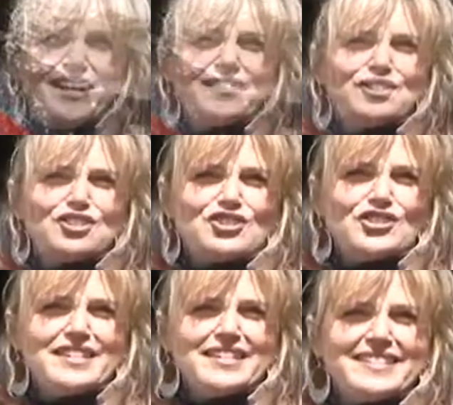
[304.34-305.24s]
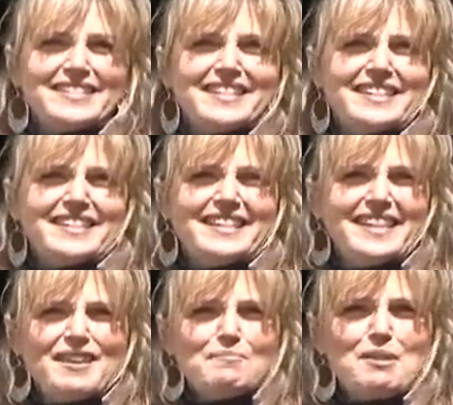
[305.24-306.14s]
it on the street and see
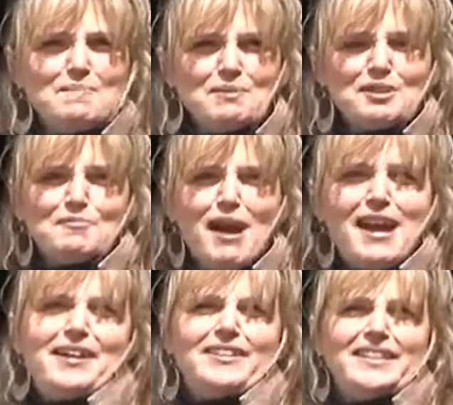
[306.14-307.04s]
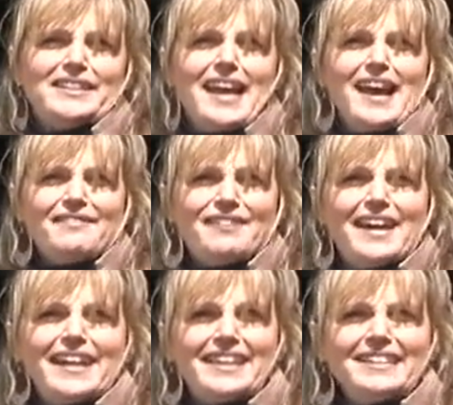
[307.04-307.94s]
people smile and laugh
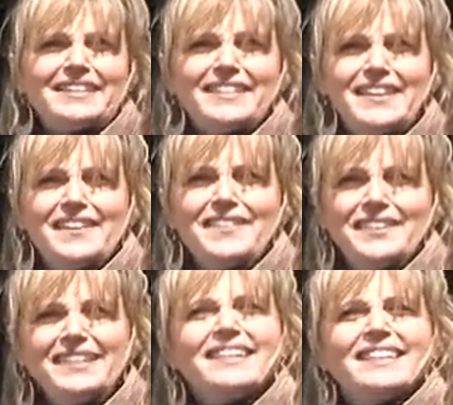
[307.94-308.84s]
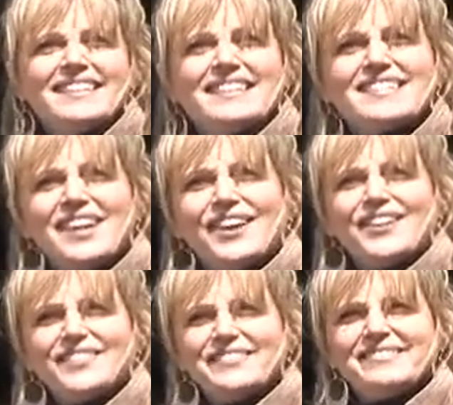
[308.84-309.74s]
at it, you know.
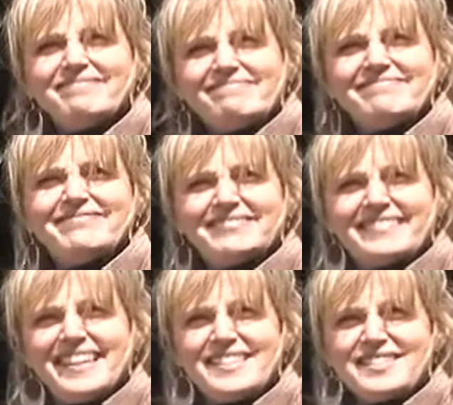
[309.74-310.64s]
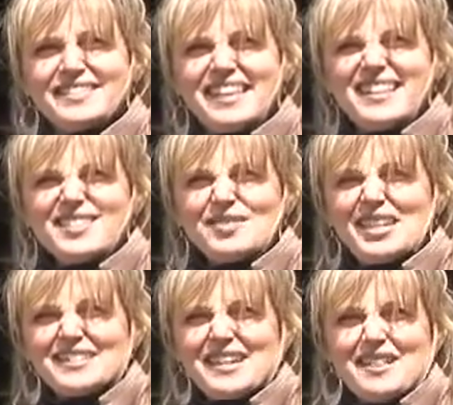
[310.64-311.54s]
So that's what
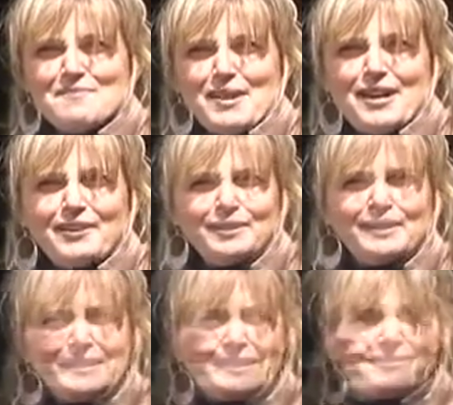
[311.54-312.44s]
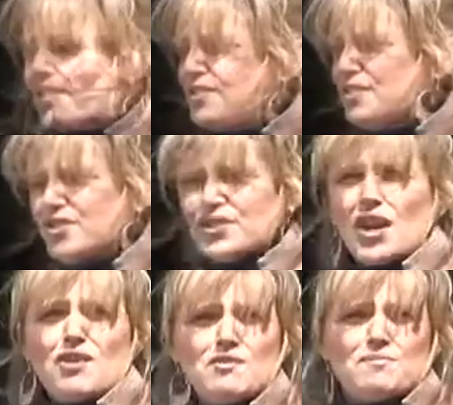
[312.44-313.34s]
it's all about. They're
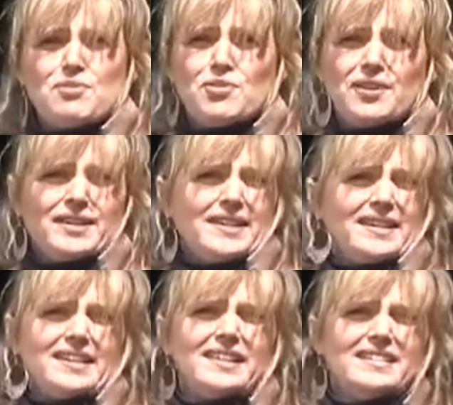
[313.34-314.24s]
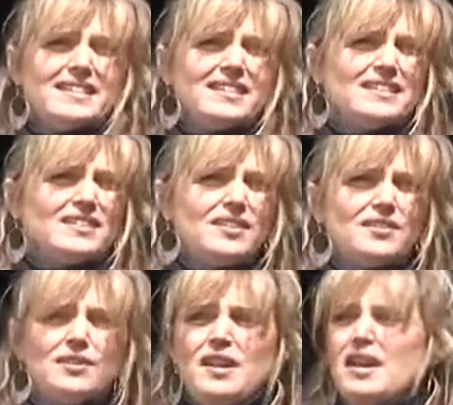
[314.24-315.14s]
so important. You
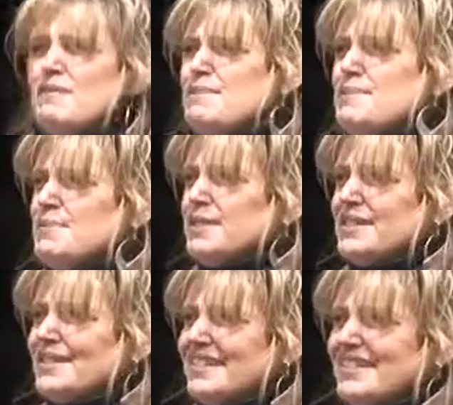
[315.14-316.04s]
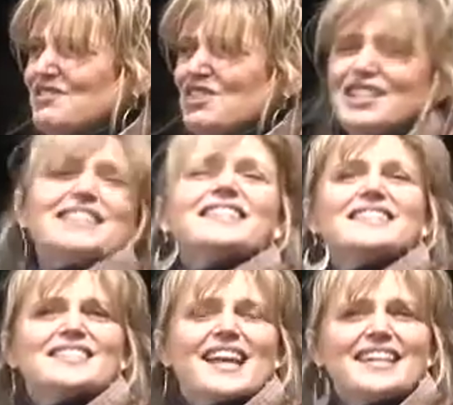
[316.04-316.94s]
know, people get really
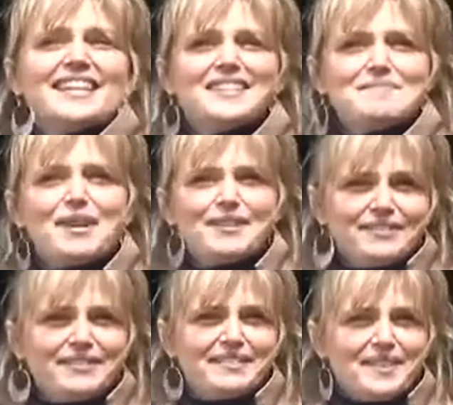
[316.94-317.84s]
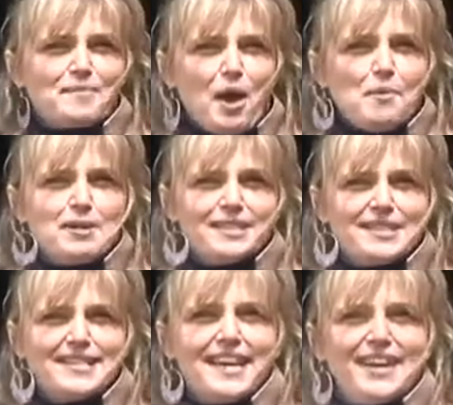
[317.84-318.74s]
excited about them coming
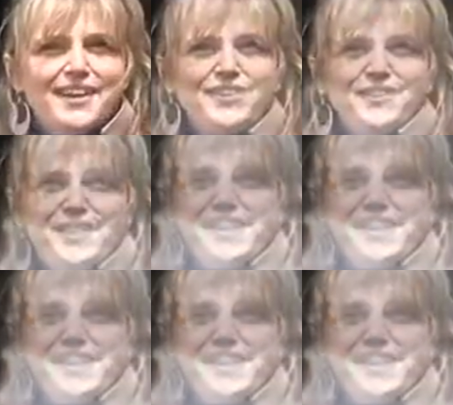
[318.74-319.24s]
to town,